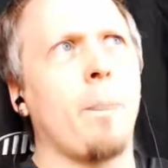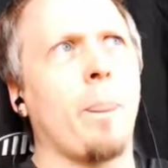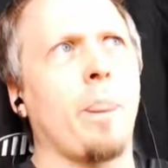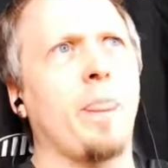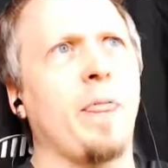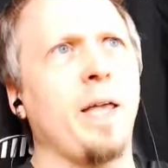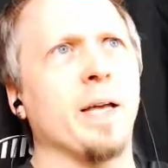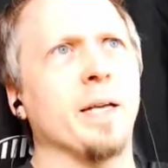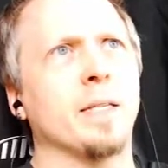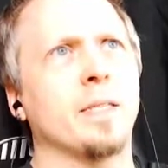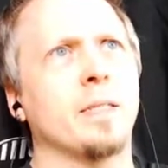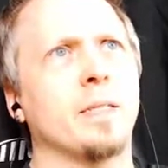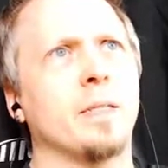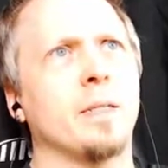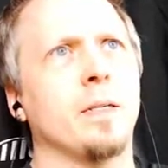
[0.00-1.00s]

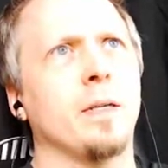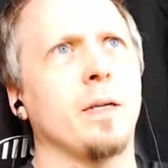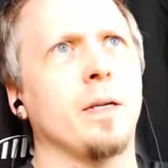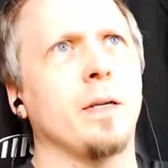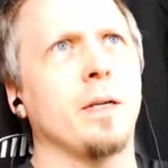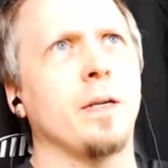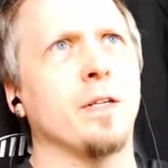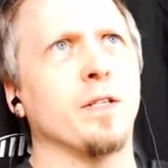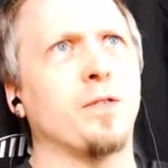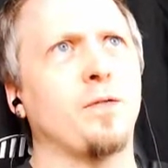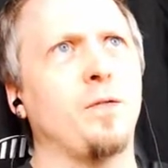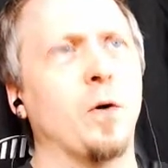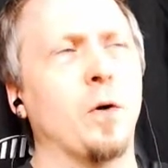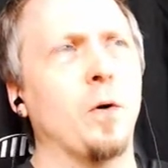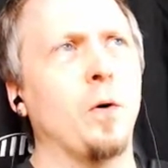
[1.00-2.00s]
this is
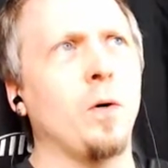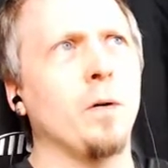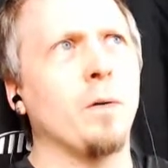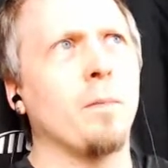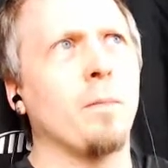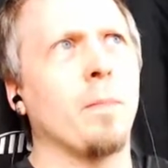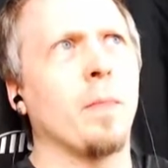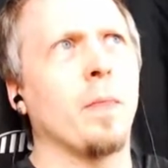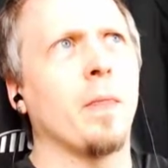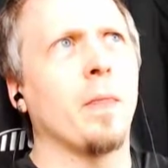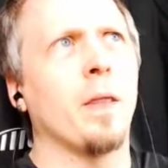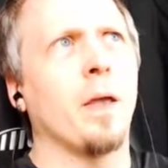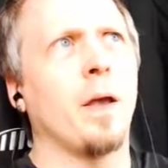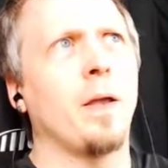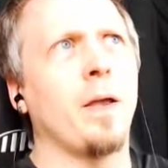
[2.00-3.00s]
full.
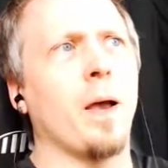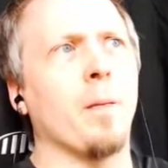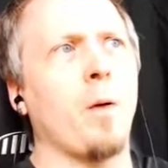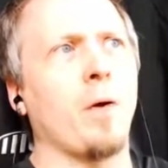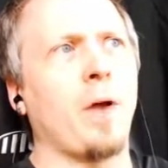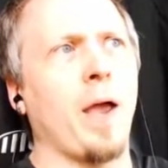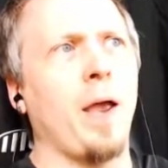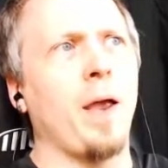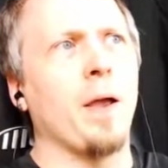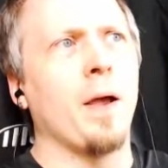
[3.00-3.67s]
Yeah, okay.